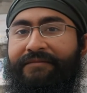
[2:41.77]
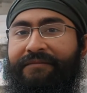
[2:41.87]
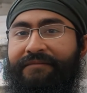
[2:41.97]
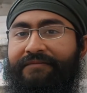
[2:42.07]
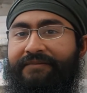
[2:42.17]

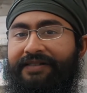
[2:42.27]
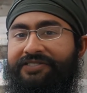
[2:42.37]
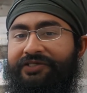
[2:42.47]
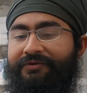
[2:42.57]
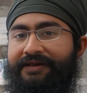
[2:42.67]

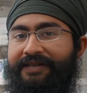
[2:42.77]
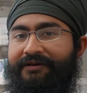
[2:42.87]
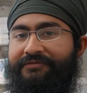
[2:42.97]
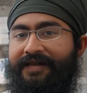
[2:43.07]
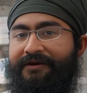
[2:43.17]
Ensuring
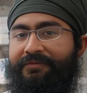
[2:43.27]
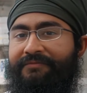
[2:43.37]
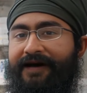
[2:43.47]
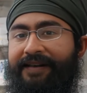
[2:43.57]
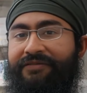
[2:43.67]
healthcare
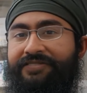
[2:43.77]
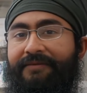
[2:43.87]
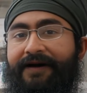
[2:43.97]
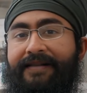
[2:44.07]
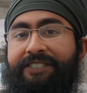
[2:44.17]
providers have
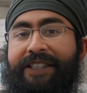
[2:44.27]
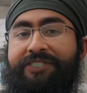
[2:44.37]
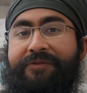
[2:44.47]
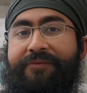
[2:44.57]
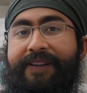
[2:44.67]
access to
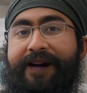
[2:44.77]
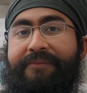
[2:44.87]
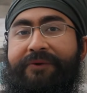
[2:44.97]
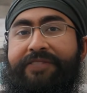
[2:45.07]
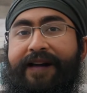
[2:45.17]
reliable
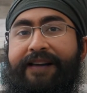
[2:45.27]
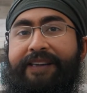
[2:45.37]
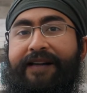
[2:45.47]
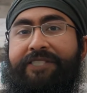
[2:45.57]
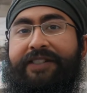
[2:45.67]

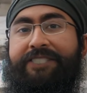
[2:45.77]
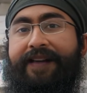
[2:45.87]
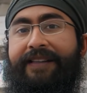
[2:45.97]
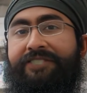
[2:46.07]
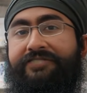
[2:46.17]
diagnostic tests,